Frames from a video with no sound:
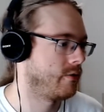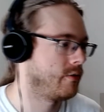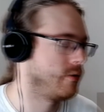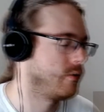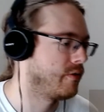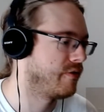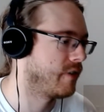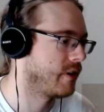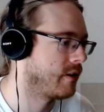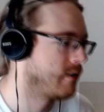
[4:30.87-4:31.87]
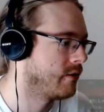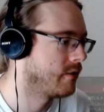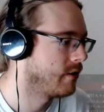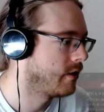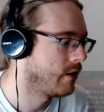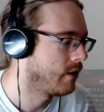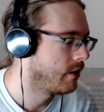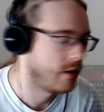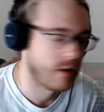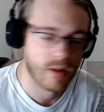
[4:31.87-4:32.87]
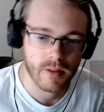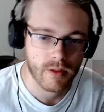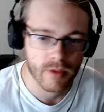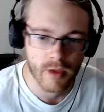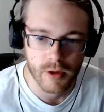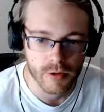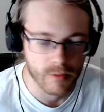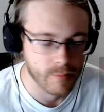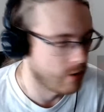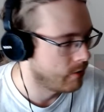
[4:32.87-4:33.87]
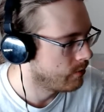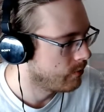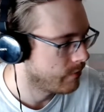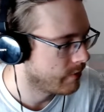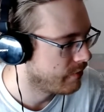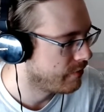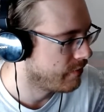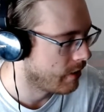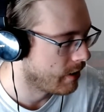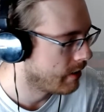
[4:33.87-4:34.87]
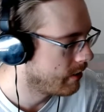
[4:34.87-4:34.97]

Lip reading: Dude, fucking... Sasha, bro. Fuck.